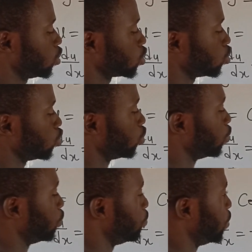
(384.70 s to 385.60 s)

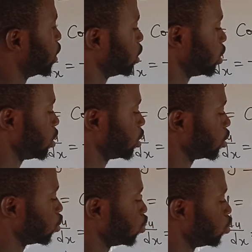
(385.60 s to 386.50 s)
So
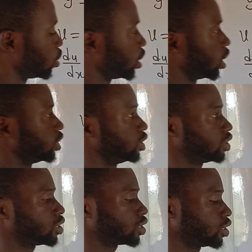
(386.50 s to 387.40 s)
merely looking at
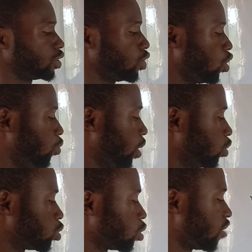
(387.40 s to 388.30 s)
this, we are
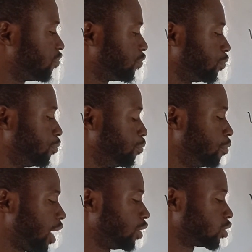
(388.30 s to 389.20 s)
going to have
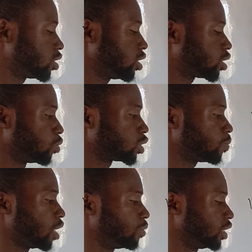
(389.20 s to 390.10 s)
minus this
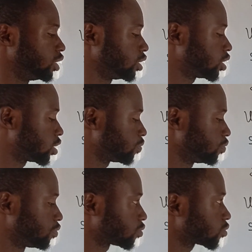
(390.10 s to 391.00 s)
multiplied by this.
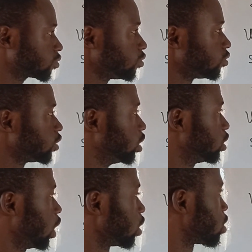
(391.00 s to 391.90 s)

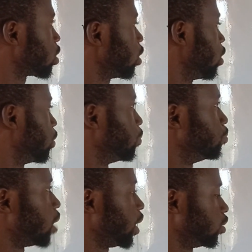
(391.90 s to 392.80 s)
That's
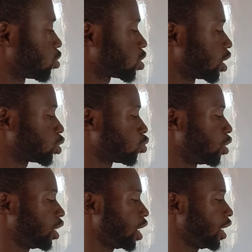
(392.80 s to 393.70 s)
minus sine
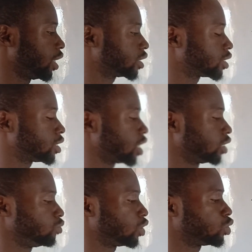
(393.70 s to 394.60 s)
square x,
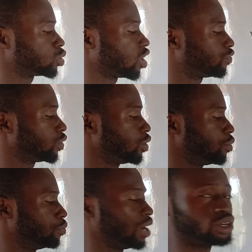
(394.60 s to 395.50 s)
and we are going to
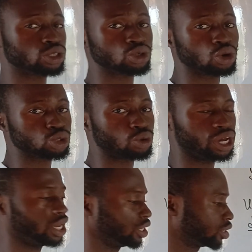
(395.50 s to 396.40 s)
have minus cos
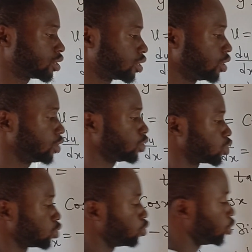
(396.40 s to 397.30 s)
square x.
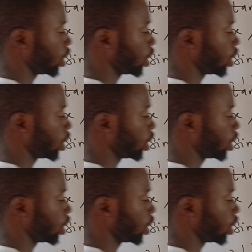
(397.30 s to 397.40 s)
So we